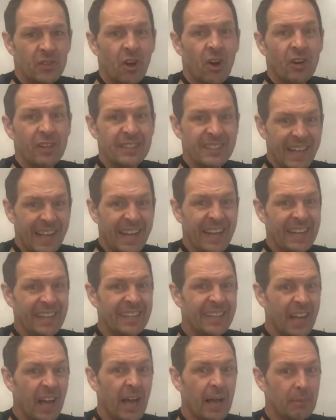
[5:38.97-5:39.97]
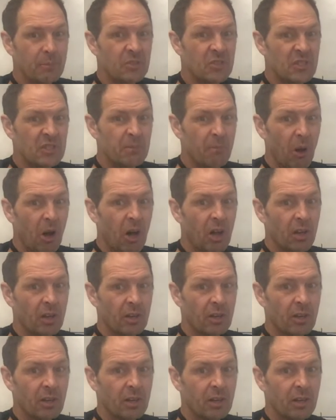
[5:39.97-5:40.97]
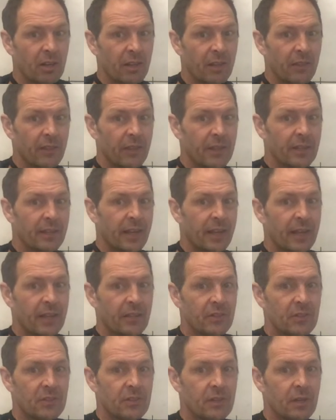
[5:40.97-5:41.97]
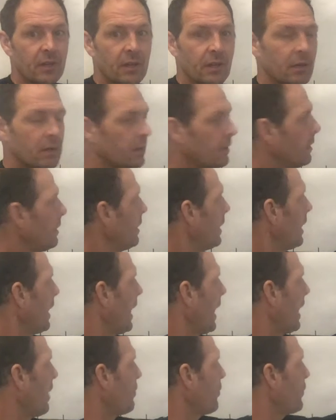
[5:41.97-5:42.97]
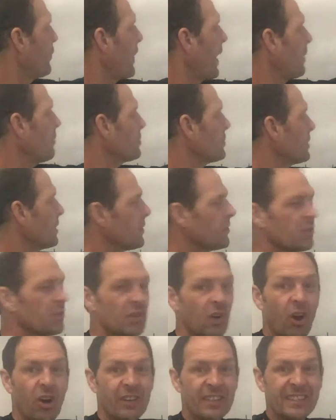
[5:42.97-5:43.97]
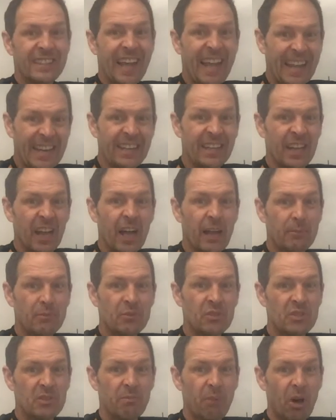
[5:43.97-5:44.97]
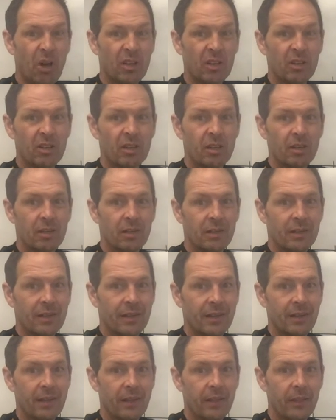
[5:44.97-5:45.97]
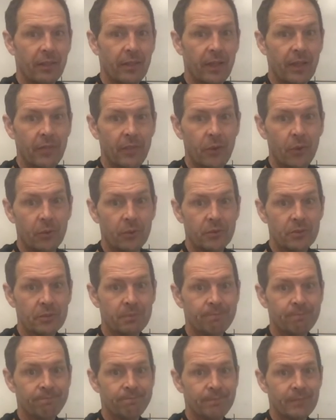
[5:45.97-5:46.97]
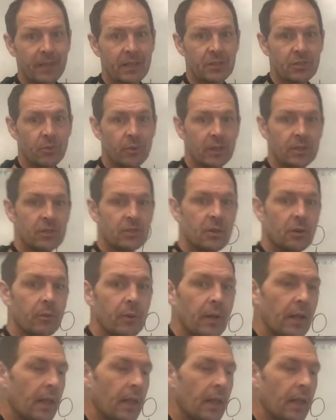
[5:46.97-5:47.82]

are 10 times smaller than tenths. And thousandths are 10 times smaller than those, and so on. So